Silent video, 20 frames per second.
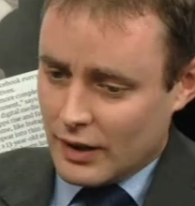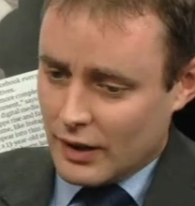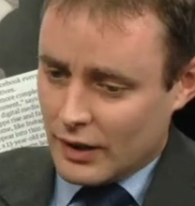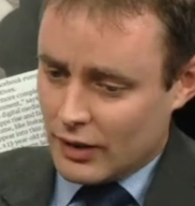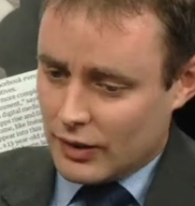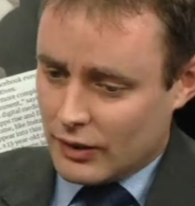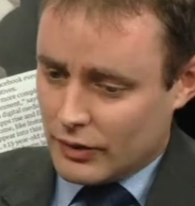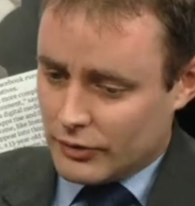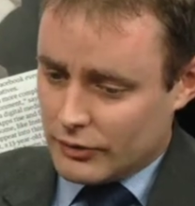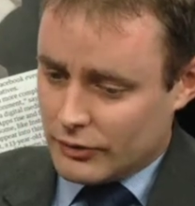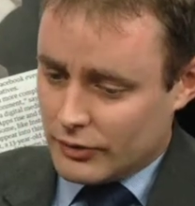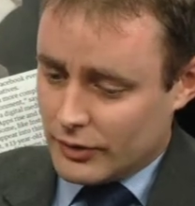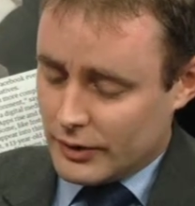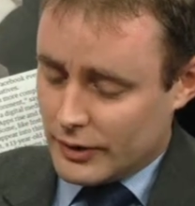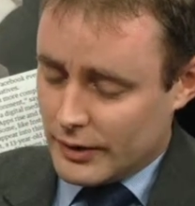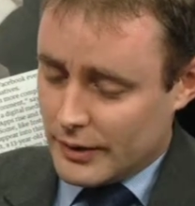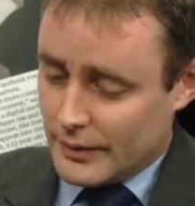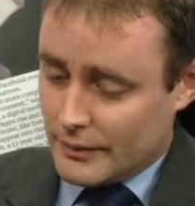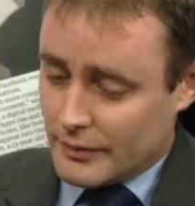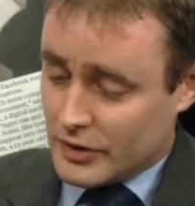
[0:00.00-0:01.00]
of
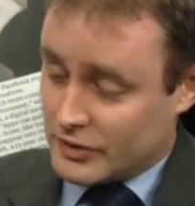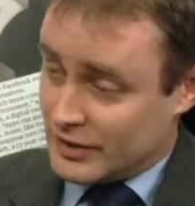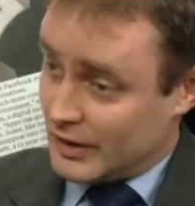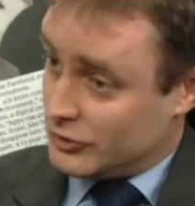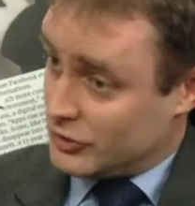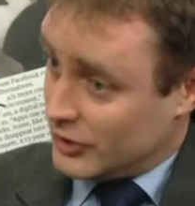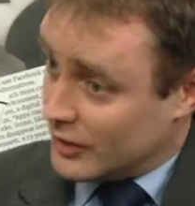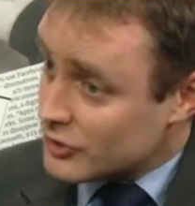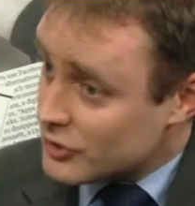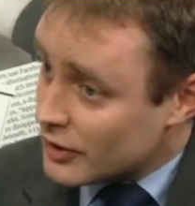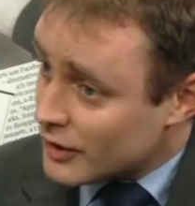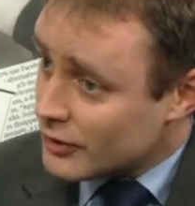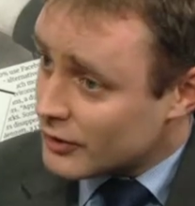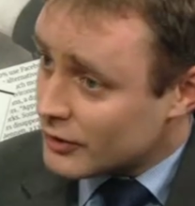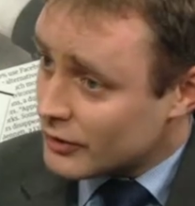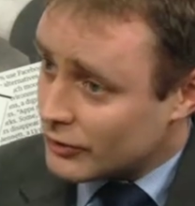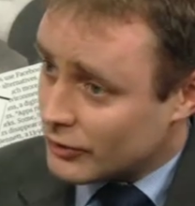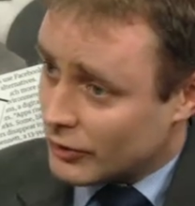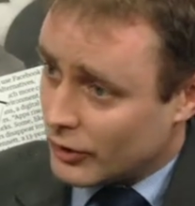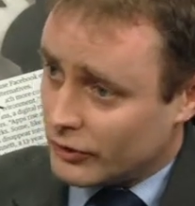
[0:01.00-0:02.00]
the town centre
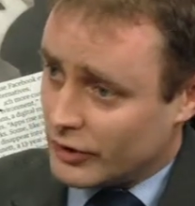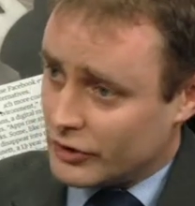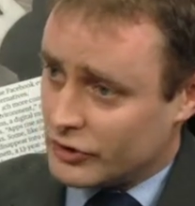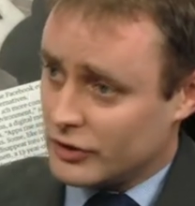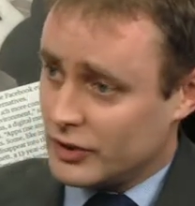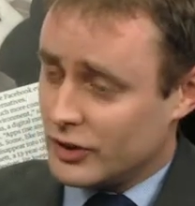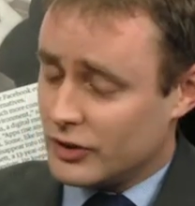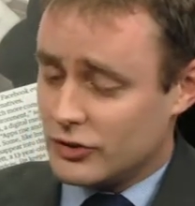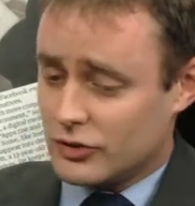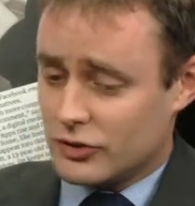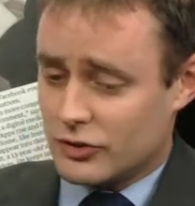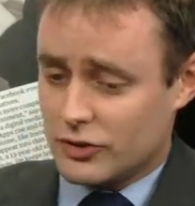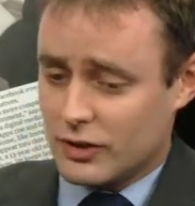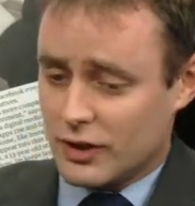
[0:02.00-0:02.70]
for residents